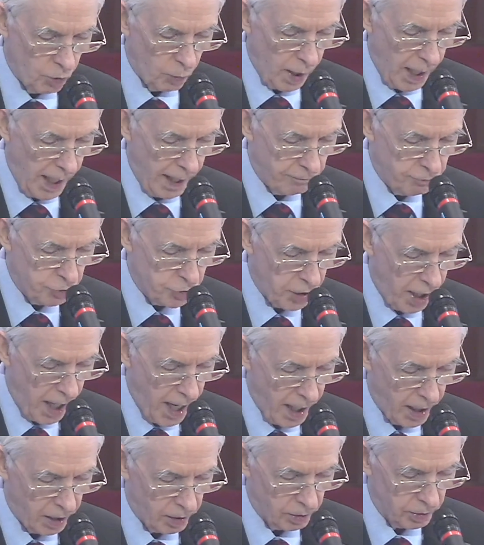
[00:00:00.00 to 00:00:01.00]
will have
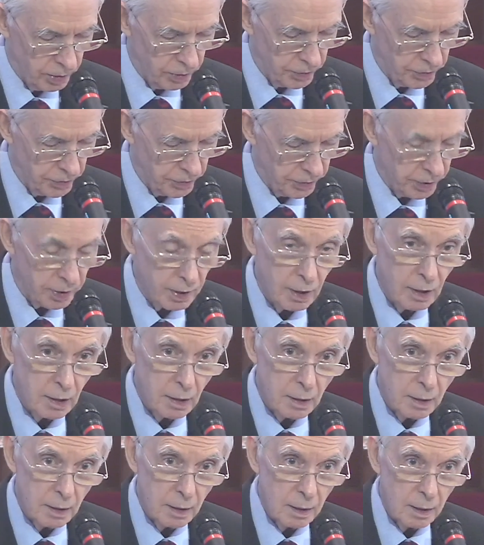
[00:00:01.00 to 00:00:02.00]
trials
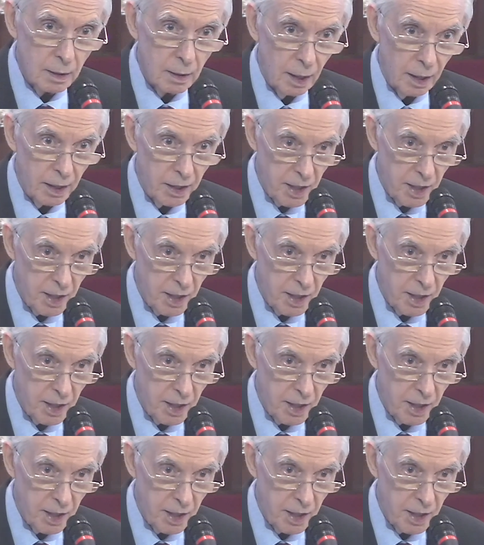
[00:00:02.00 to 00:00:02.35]
and